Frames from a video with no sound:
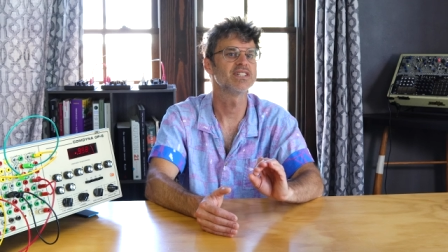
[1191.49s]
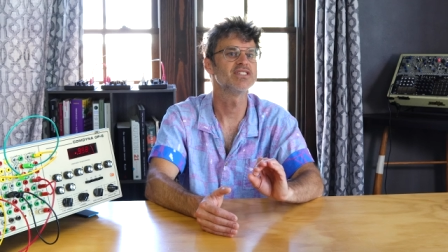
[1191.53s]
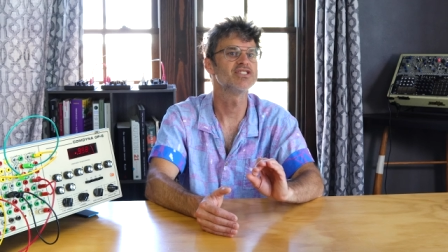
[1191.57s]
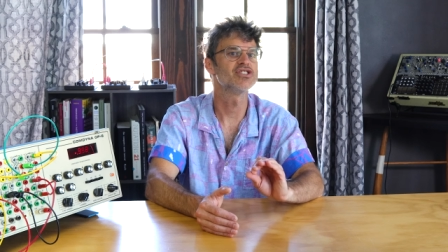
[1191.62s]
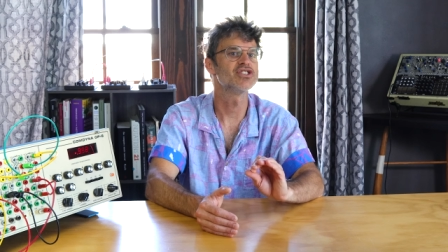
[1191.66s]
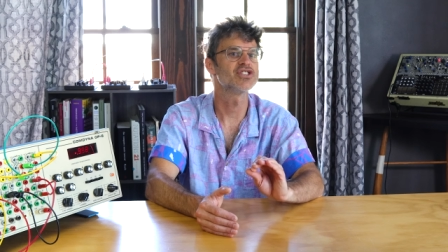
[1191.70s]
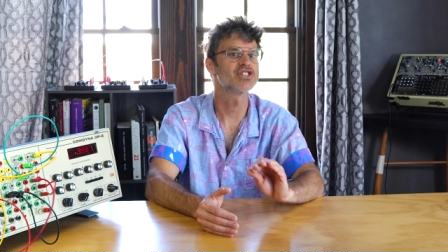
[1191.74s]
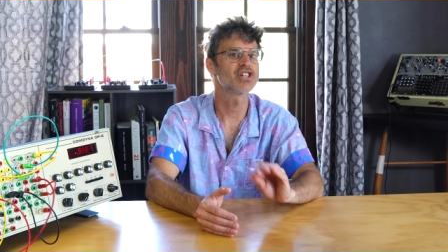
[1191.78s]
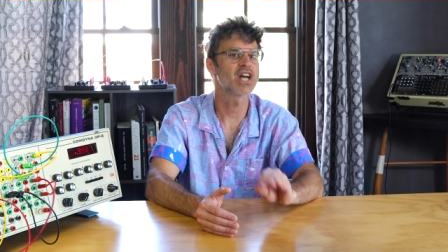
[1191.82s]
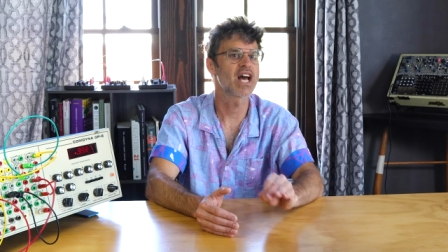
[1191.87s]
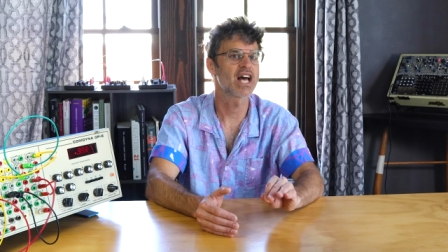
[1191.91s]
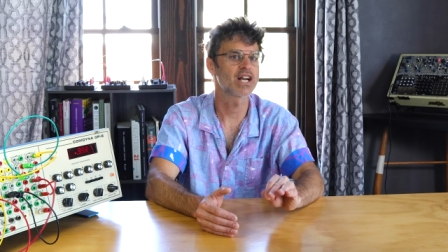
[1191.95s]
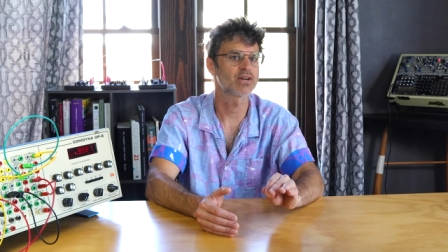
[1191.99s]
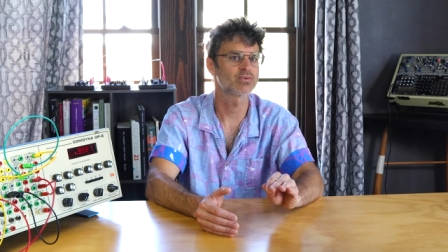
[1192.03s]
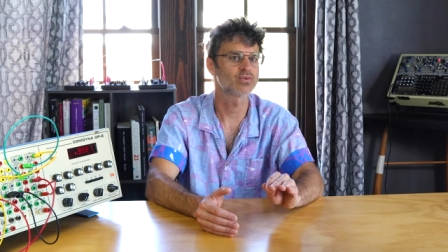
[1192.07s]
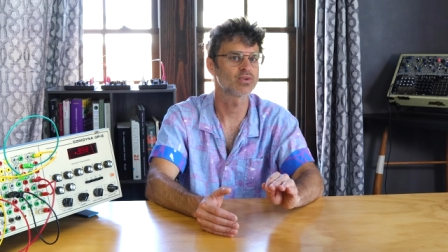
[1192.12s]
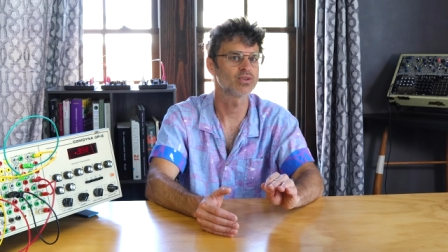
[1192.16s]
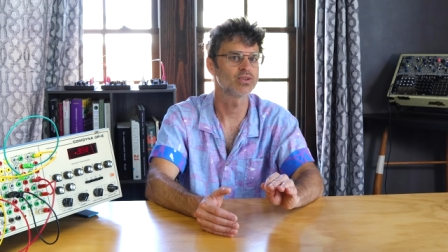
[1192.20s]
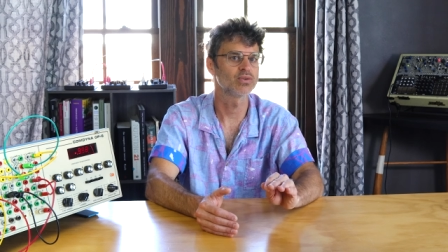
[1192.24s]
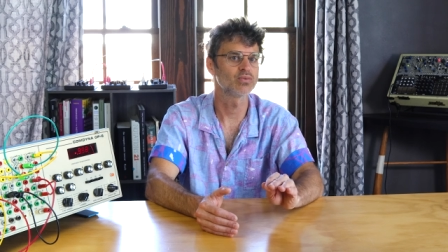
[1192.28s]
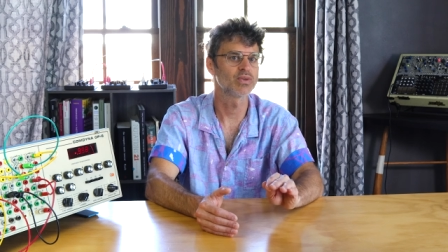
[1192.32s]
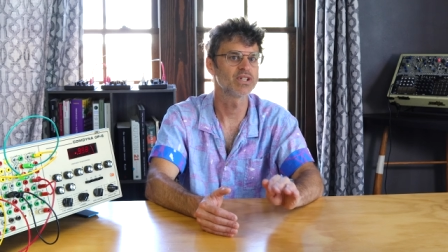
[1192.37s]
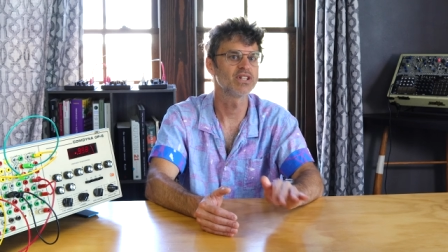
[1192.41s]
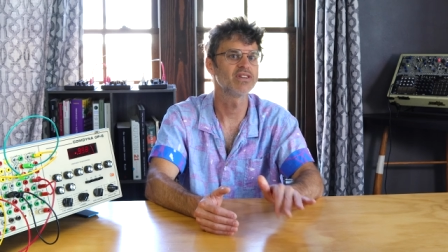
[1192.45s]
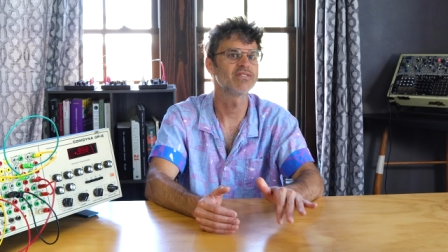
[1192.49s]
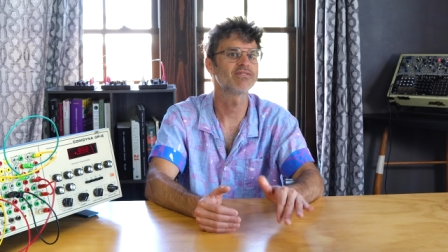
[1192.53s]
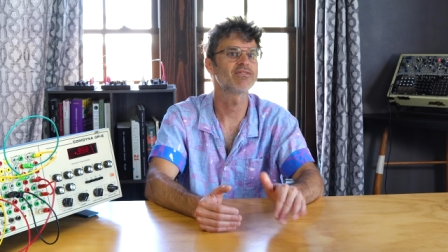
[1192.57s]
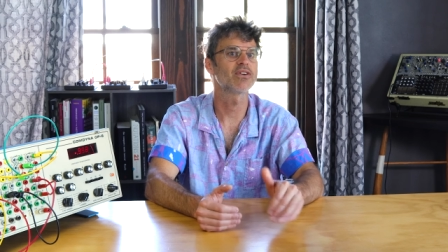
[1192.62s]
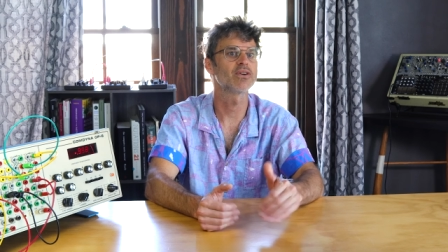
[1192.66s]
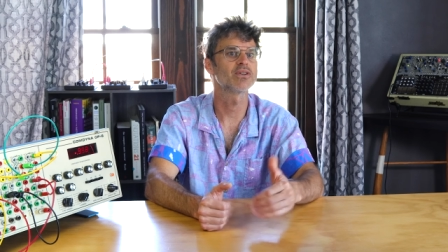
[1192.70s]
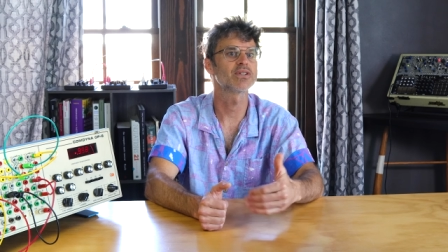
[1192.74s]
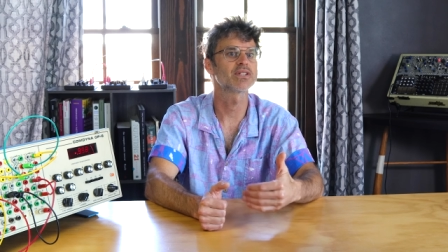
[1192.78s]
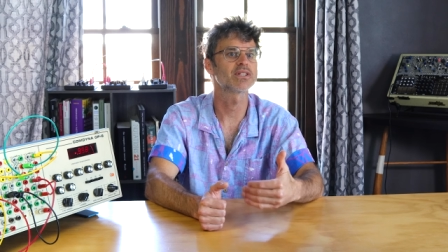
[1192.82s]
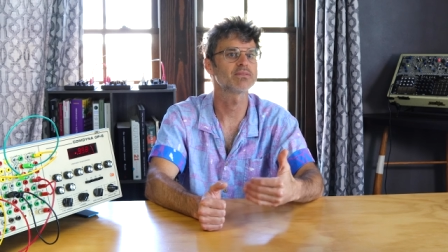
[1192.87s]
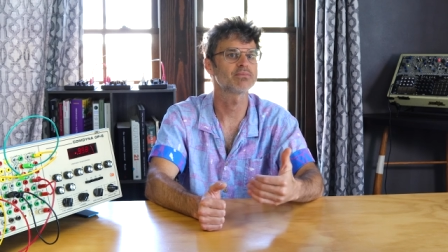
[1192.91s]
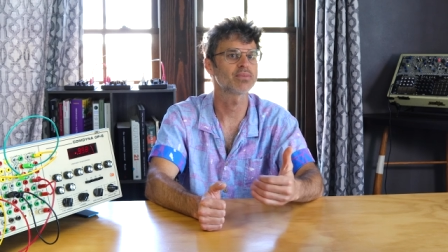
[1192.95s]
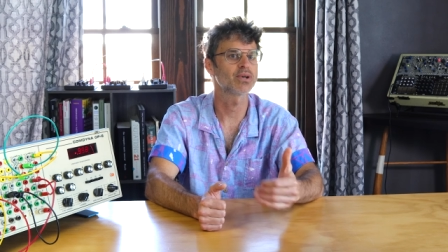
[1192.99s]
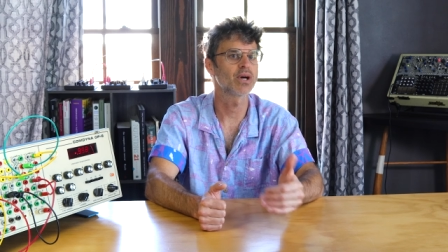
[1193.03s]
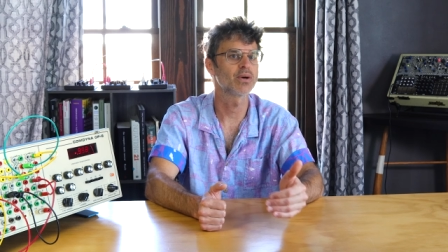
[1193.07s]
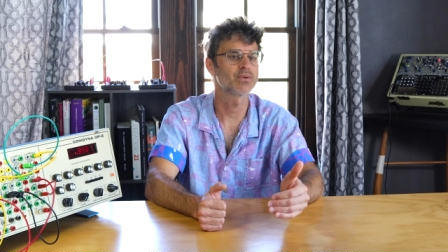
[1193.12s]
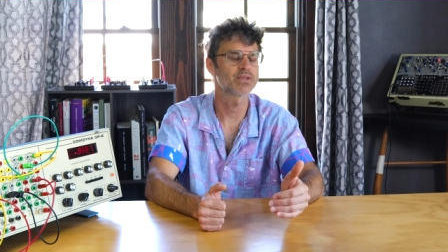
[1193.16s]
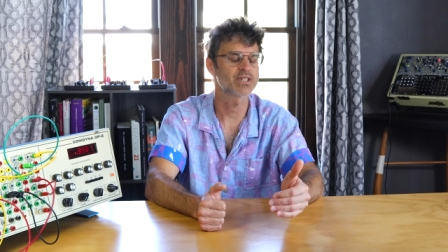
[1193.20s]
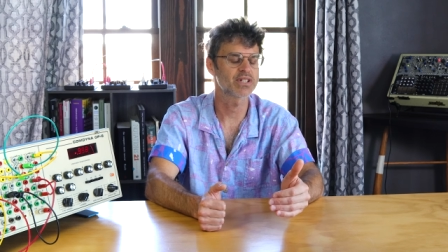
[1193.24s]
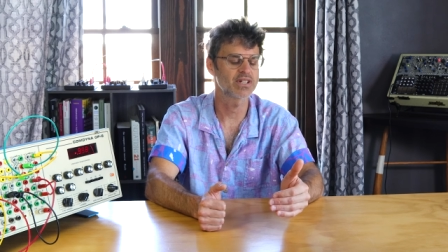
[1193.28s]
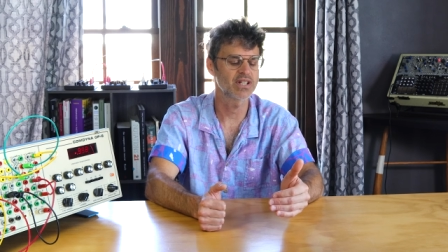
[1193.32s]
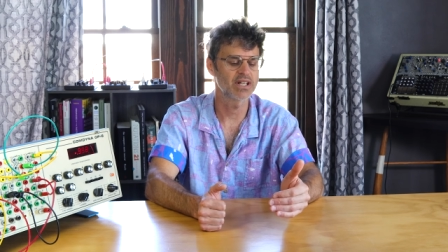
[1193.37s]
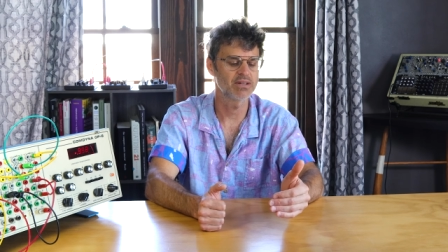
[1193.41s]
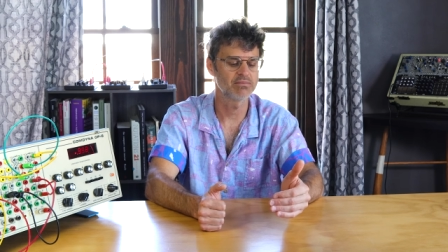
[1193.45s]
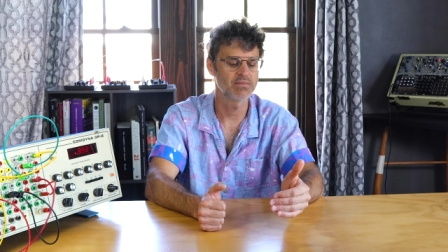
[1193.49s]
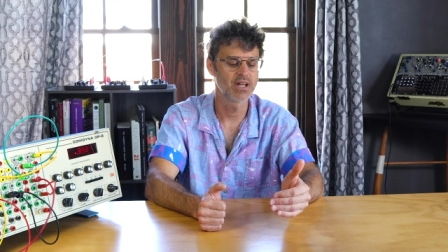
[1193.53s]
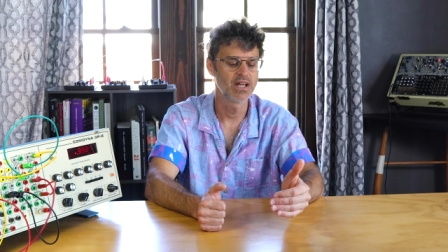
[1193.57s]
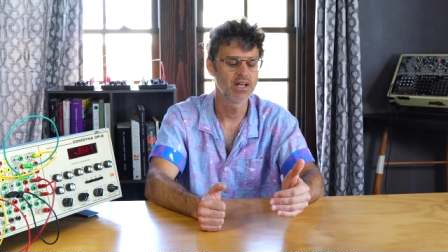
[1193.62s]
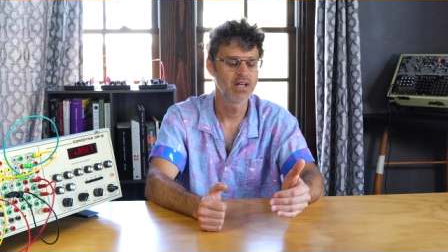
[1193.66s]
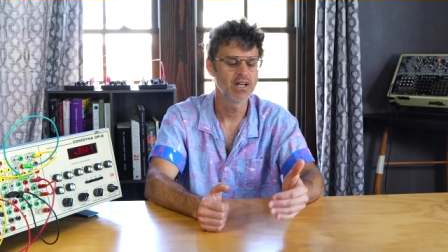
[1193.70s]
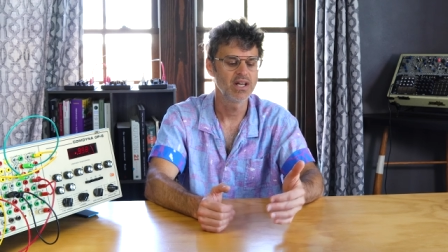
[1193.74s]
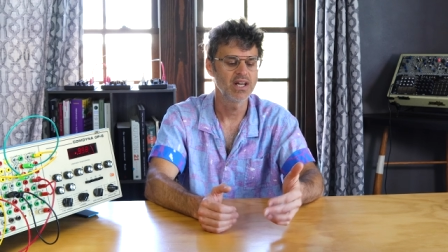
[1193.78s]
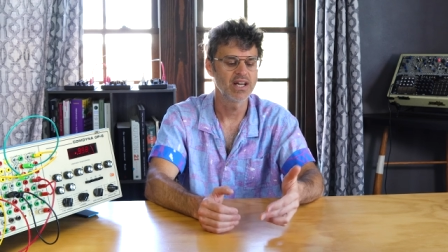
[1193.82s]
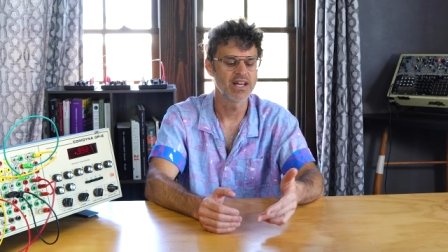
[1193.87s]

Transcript: in general when you first approach them.